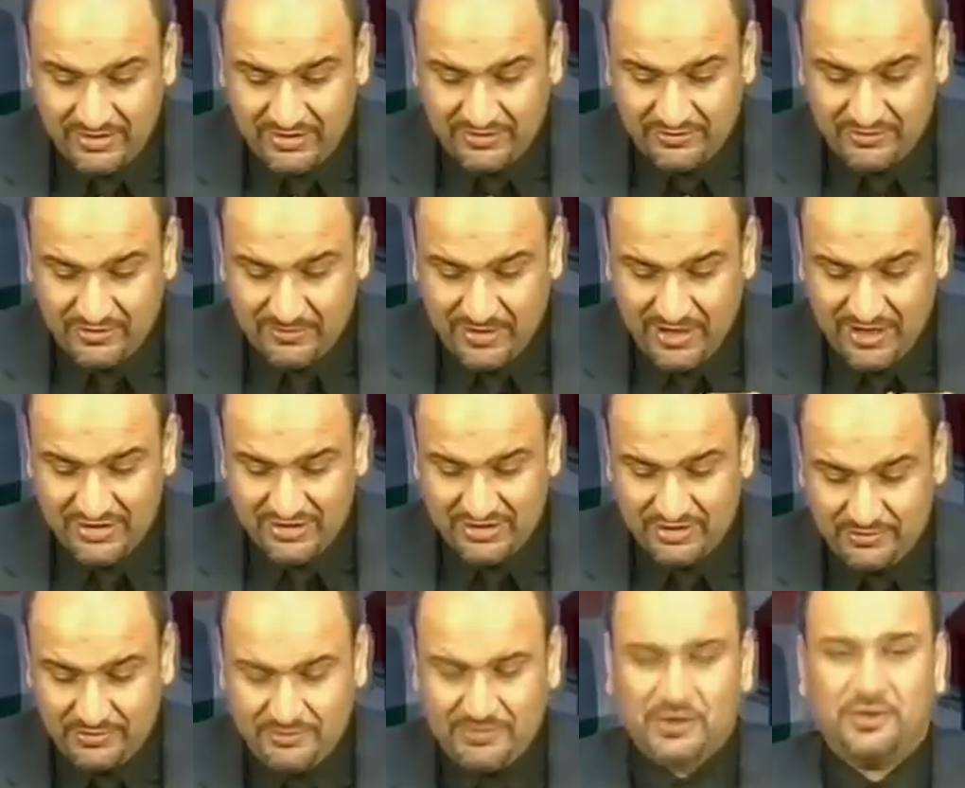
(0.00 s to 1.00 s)
From
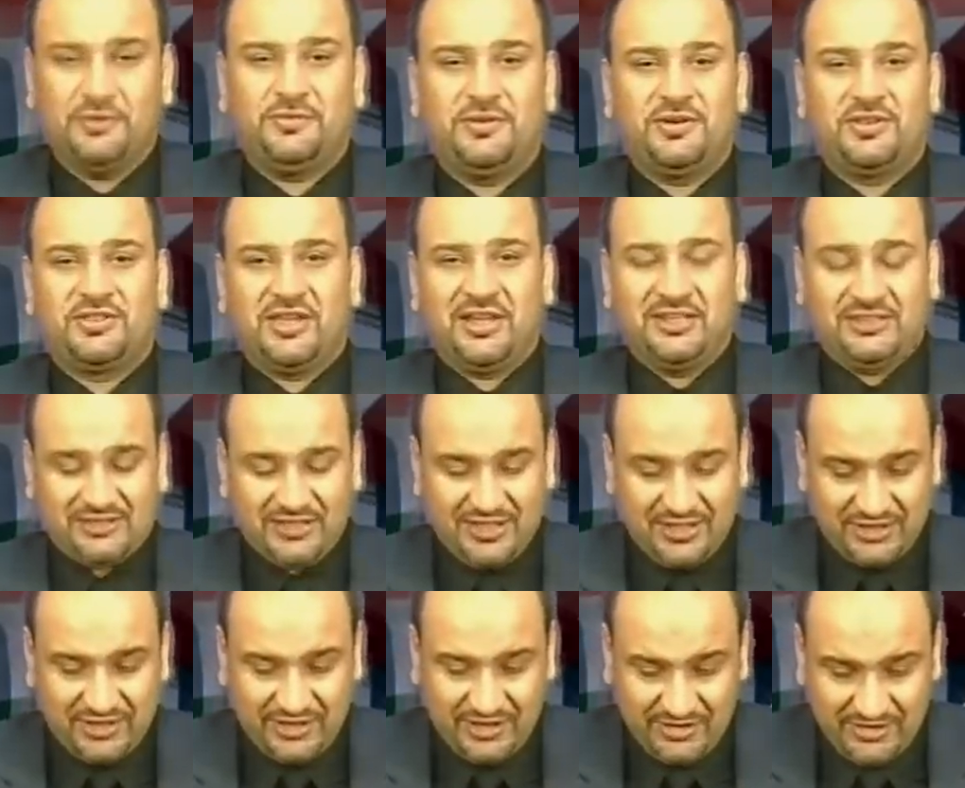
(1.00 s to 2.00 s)
Angela from Telford. Thanks,
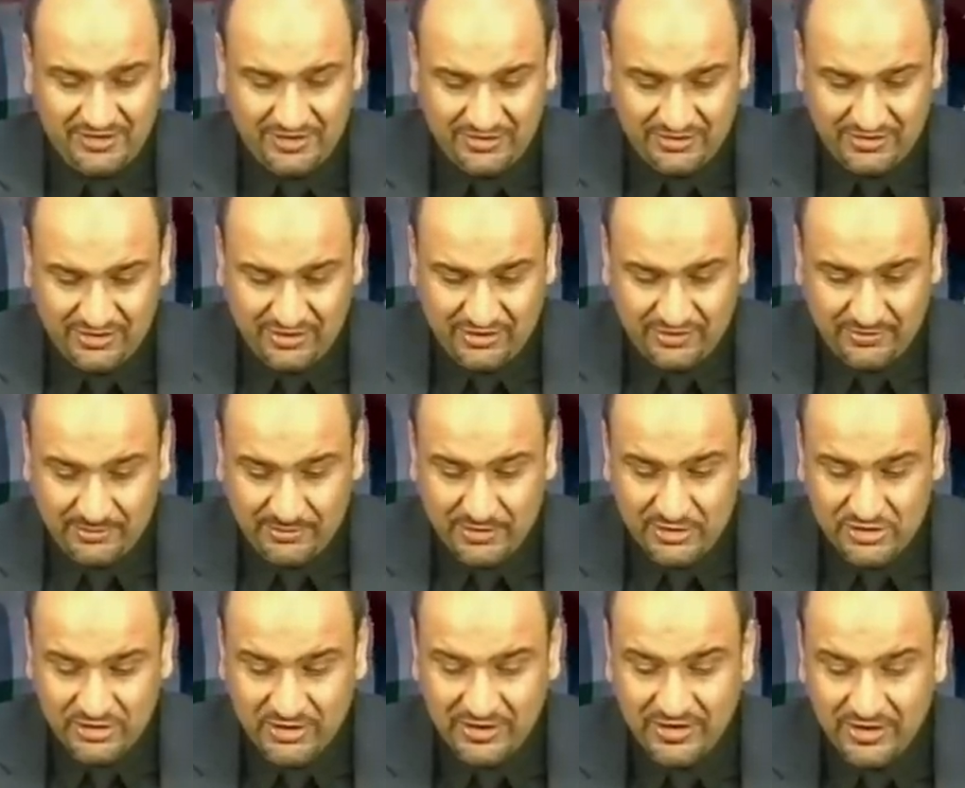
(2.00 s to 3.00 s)
Angela. Thank you very
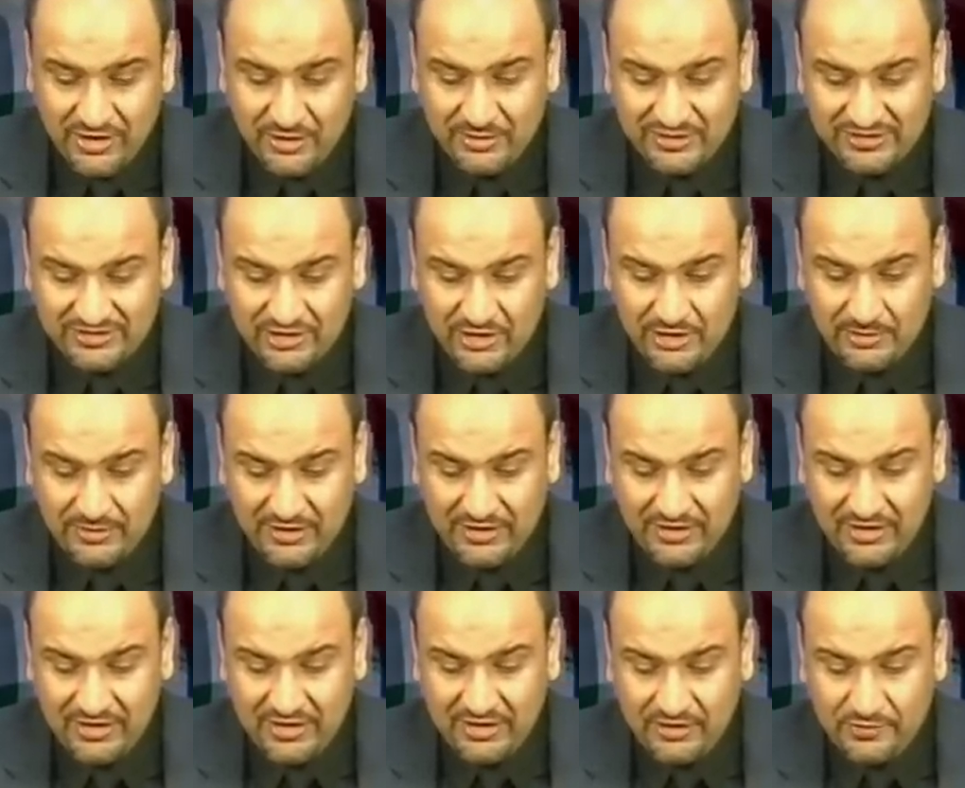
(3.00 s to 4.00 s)
much. I know, it's terrible.
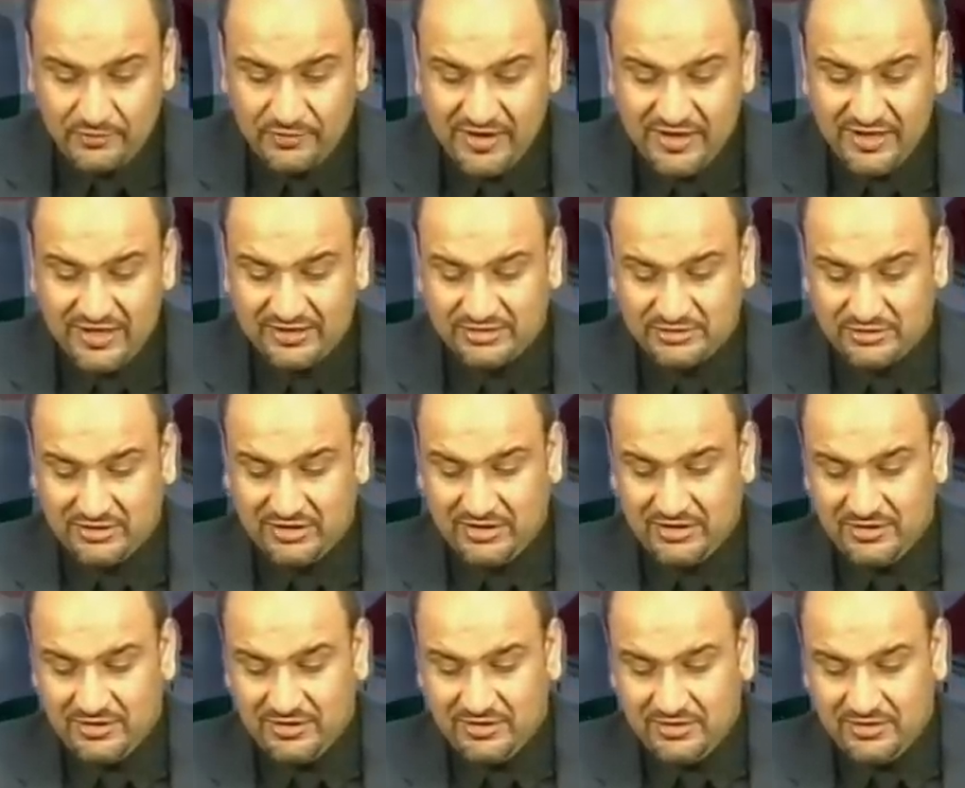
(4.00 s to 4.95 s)
The thing is, right,